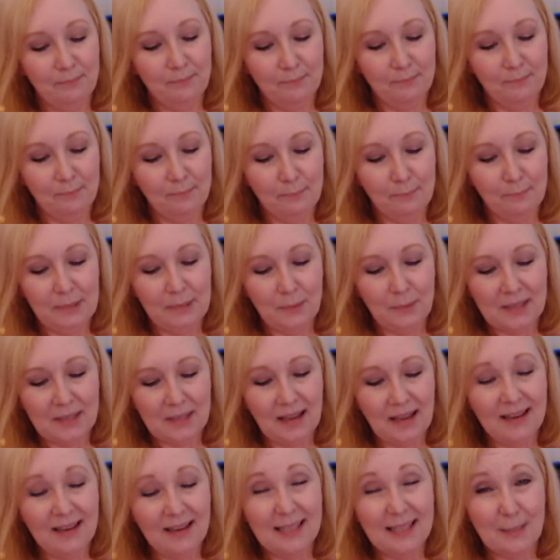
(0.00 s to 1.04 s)
But it was
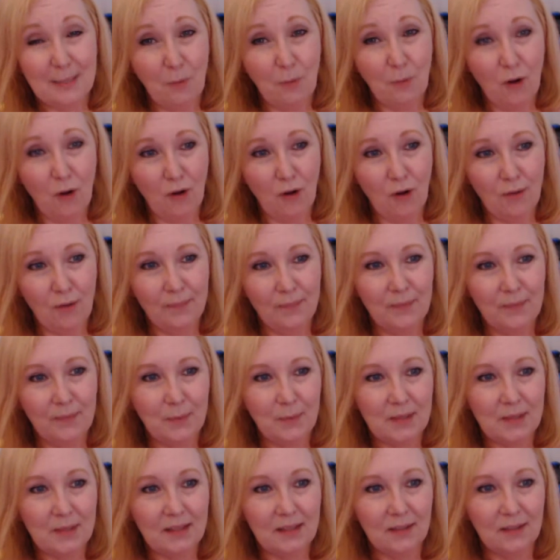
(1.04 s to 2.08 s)
kind of small. It was
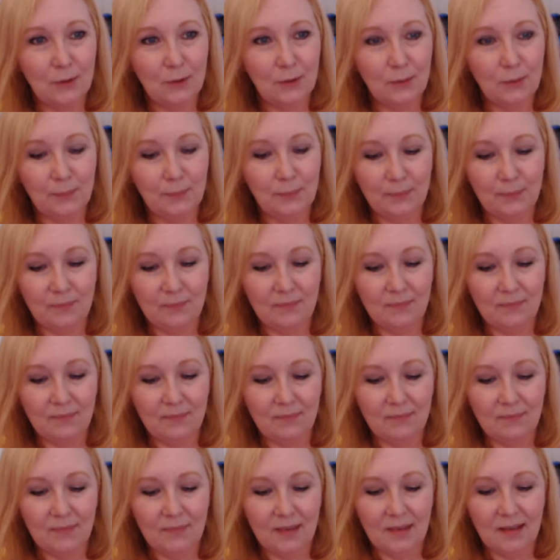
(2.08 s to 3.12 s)
a little
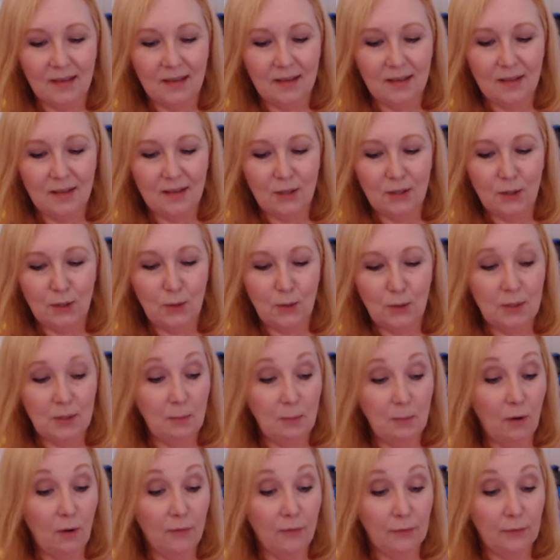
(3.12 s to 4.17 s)
too
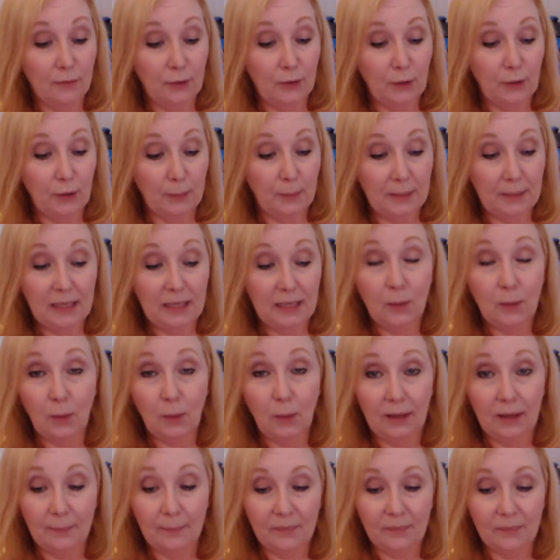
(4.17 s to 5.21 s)
small for her. But
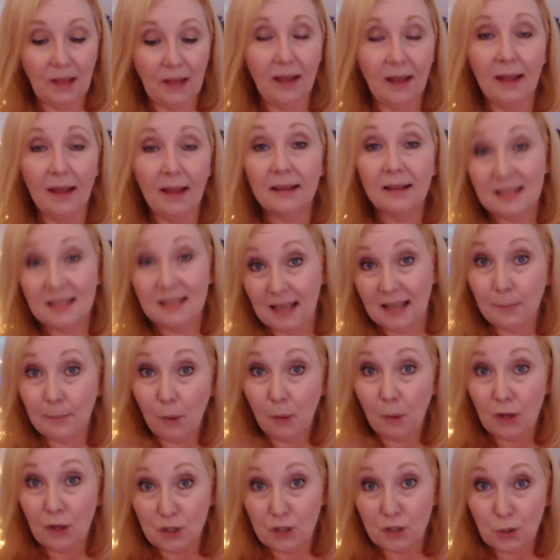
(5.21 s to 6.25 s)
anyway, because I
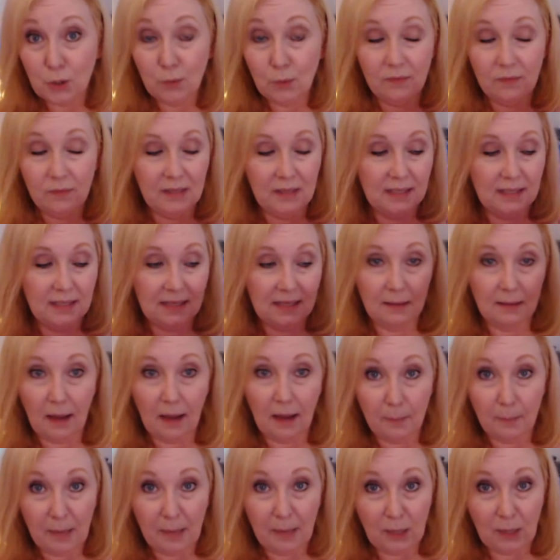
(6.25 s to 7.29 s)
bought two of these and I
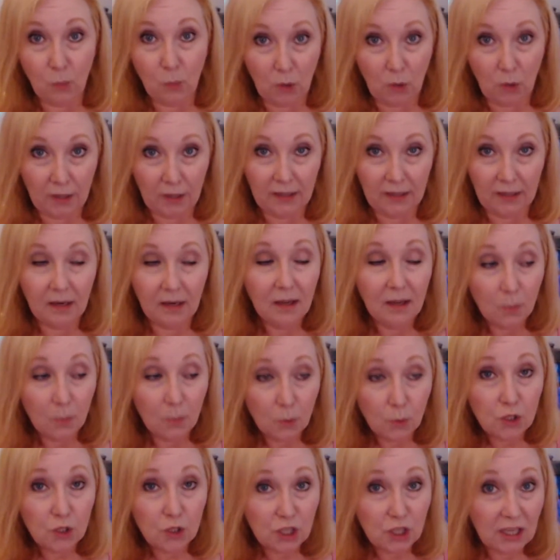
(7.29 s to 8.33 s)
made one,
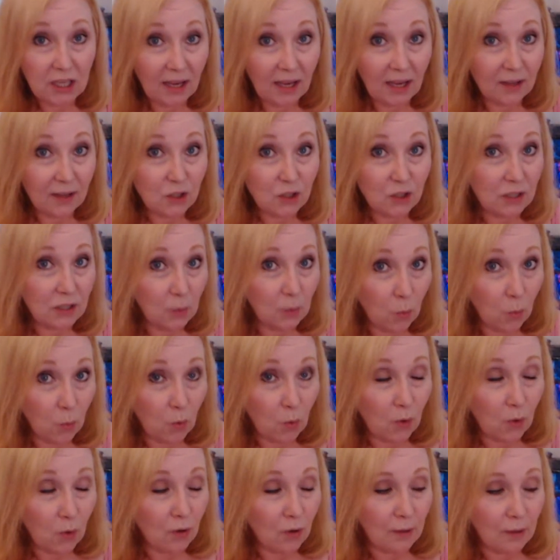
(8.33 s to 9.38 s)
which she actually
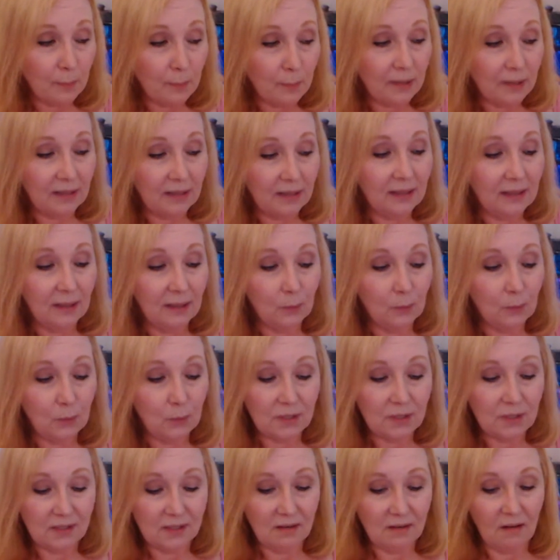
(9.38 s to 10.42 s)
wore, but it
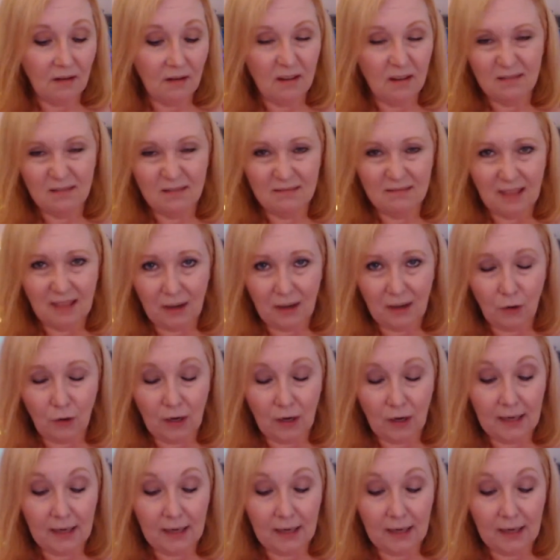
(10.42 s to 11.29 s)
was not that great.